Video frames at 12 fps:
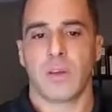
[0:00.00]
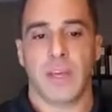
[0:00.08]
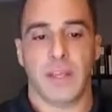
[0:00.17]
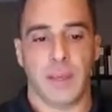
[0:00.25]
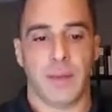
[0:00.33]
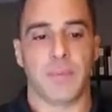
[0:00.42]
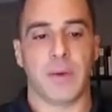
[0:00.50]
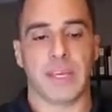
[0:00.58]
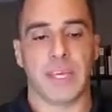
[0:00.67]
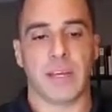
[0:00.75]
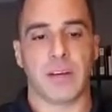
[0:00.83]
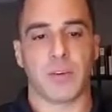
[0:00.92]
And
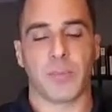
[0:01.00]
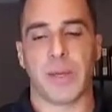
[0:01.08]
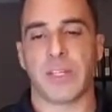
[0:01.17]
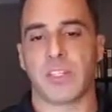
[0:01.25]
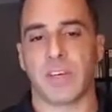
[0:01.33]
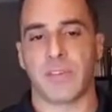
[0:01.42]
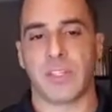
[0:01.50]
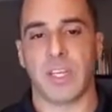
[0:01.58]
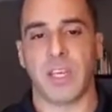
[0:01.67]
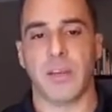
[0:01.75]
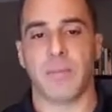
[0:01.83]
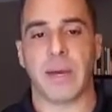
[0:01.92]
again, on page
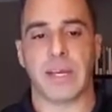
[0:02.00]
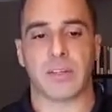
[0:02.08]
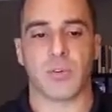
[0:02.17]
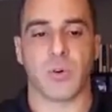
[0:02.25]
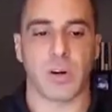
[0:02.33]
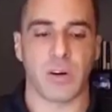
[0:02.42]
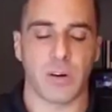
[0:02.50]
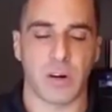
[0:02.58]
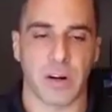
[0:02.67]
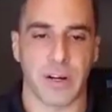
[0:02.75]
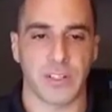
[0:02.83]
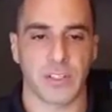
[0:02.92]
17, back to
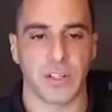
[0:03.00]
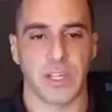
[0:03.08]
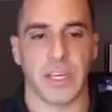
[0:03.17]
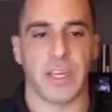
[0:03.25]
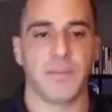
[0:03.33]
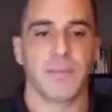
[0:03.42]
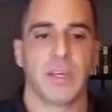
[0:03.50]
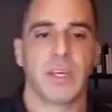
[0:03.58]
our SLA,